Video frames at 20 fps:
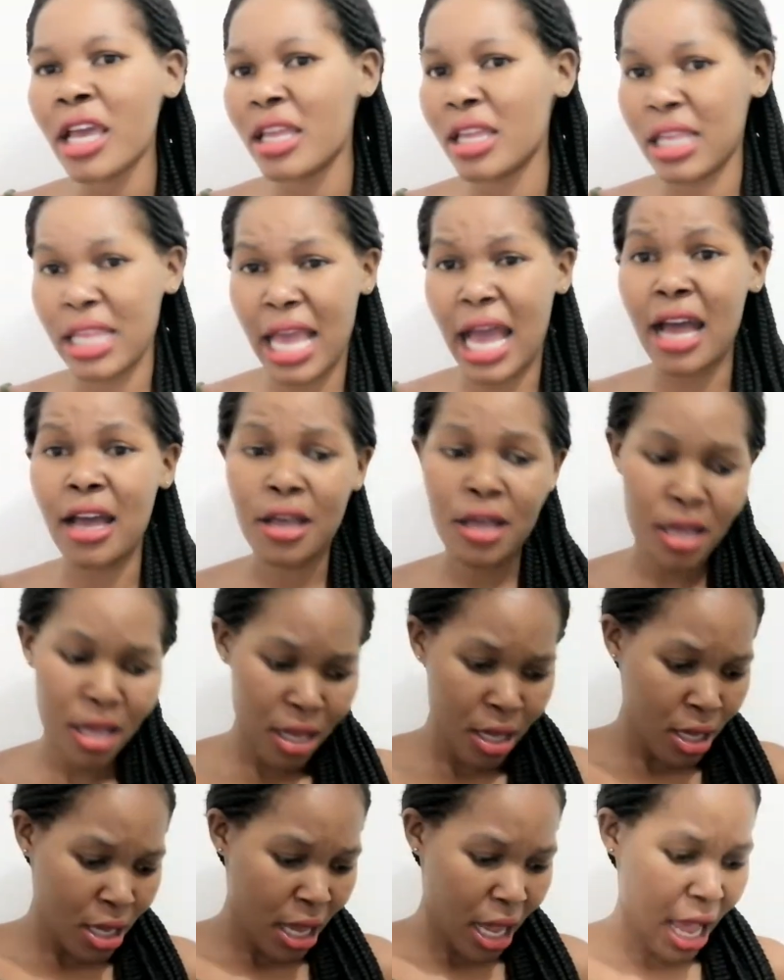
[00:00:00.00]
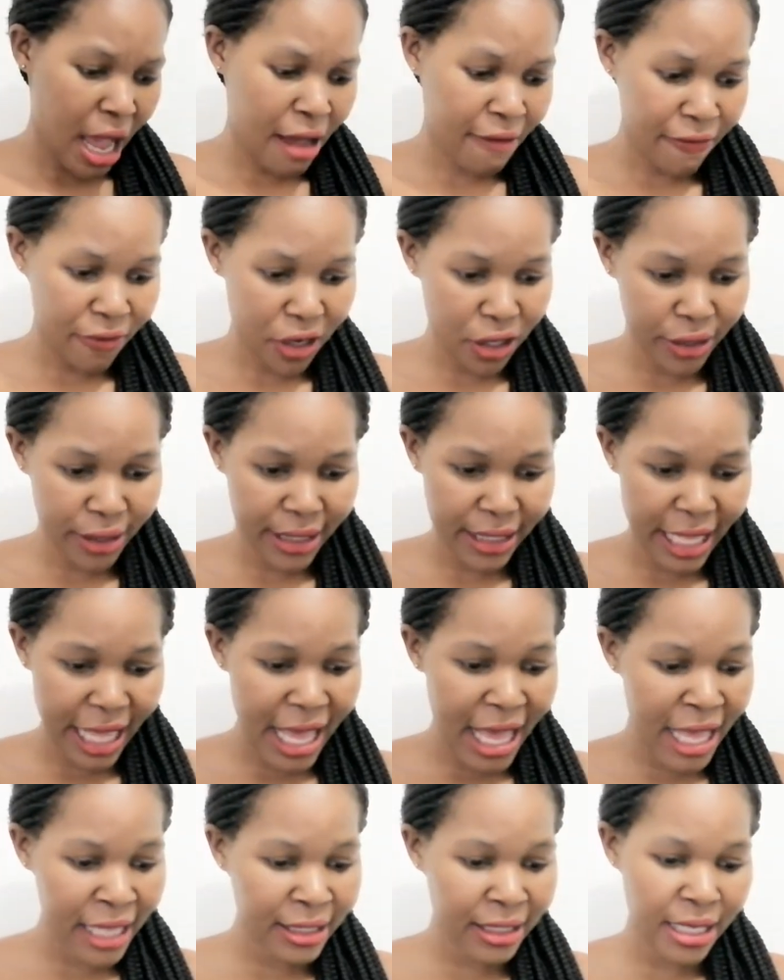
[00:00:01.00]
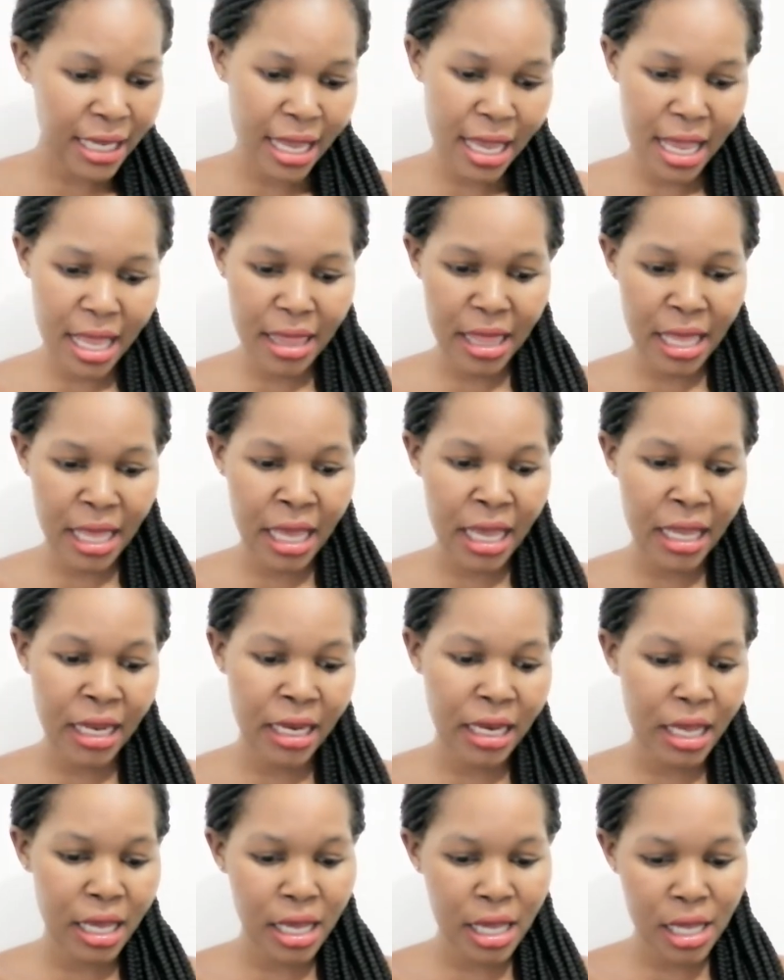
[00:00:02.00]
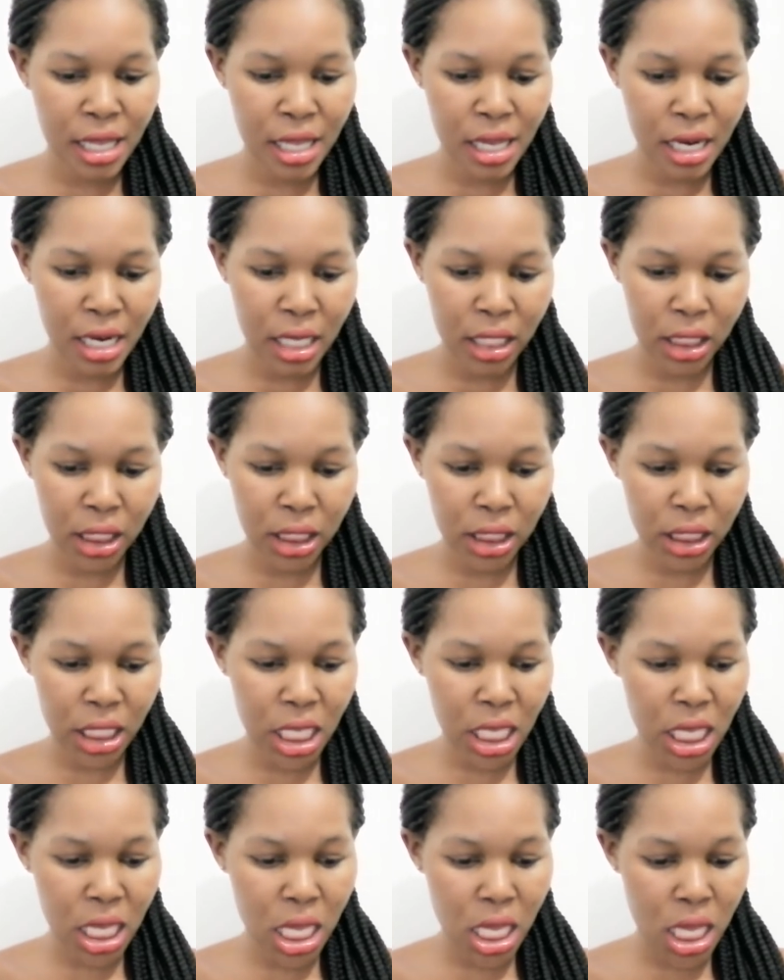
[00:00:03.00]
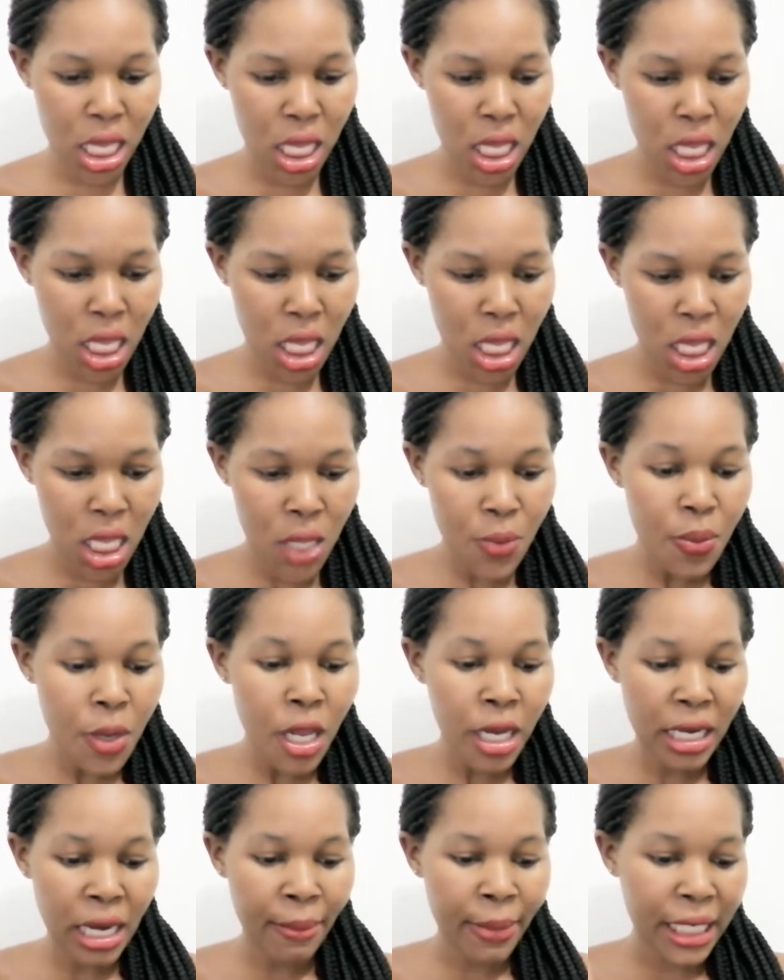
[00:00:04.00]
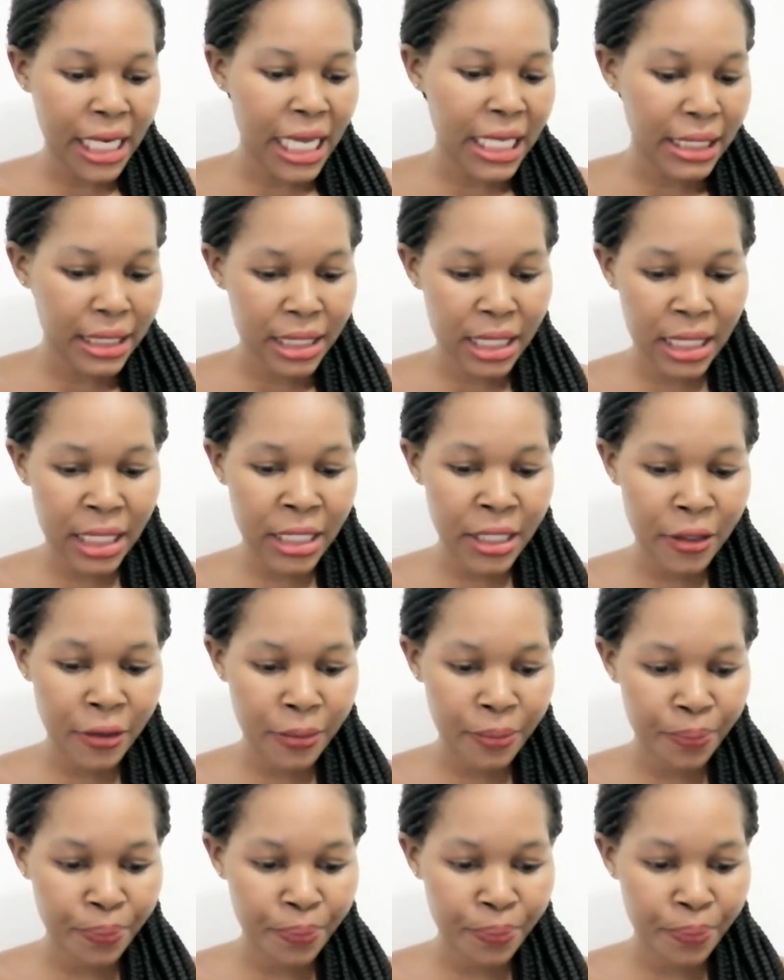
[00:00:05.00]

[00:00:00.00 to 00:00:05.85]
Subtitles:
Yeah, I've learned that. And then let's see, number 19.